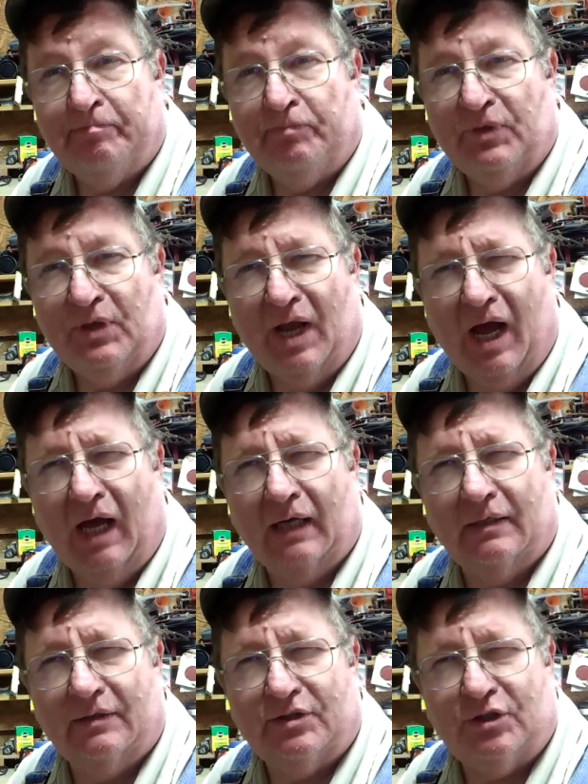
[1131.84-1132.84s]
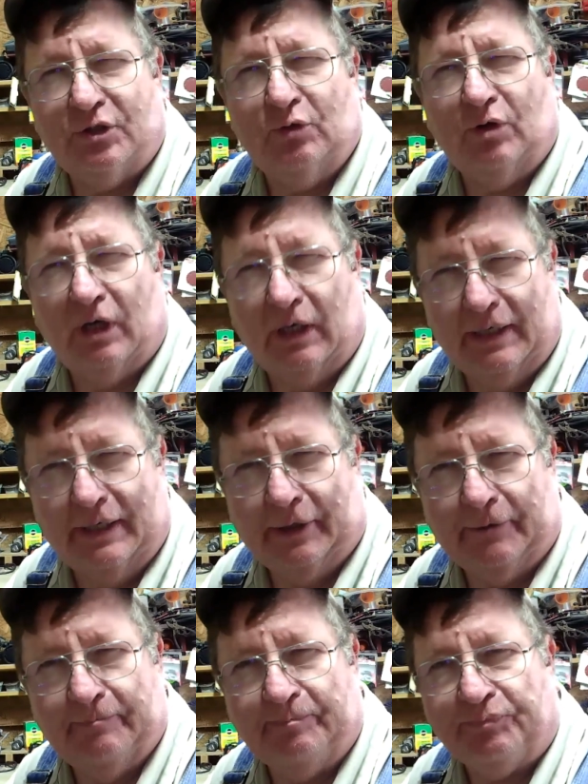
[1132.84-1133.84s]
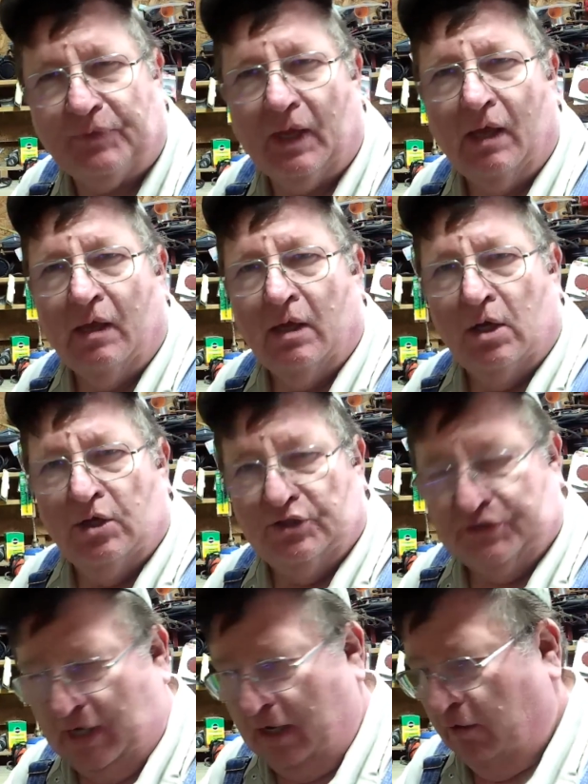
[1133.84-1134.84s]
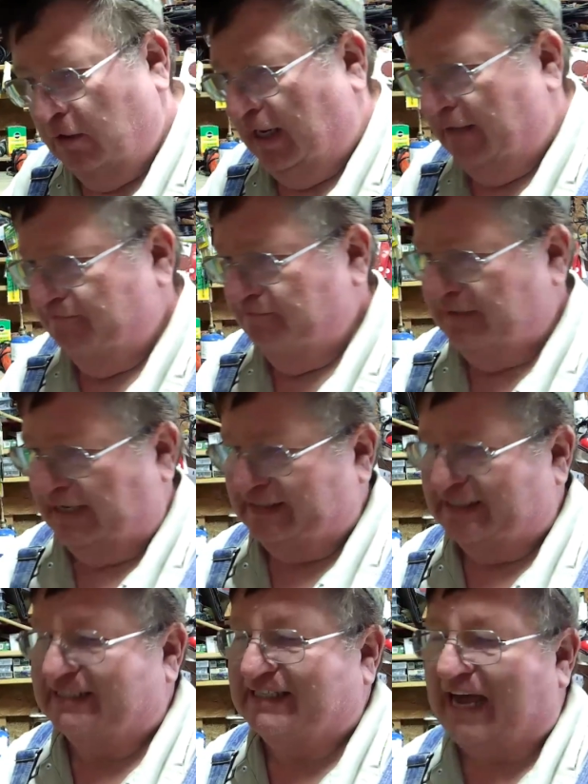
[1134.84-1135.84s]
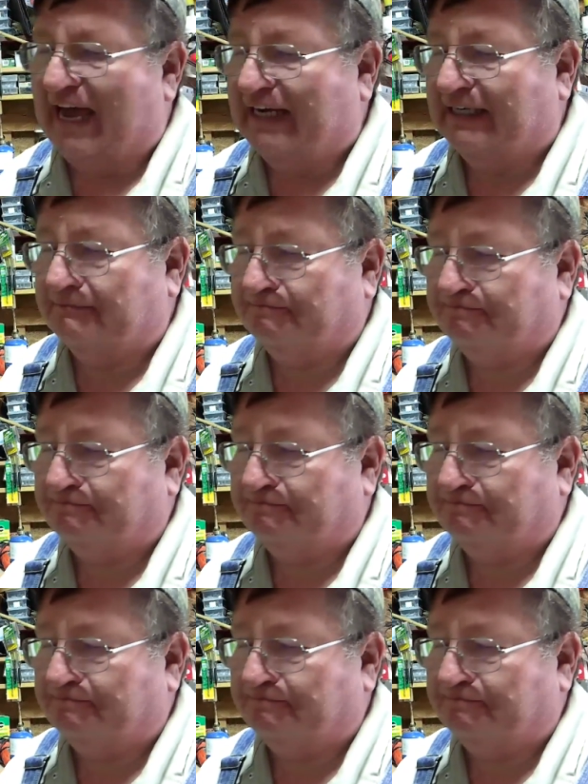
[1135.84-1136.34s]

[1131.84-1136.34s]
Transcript: not too clear. So I decided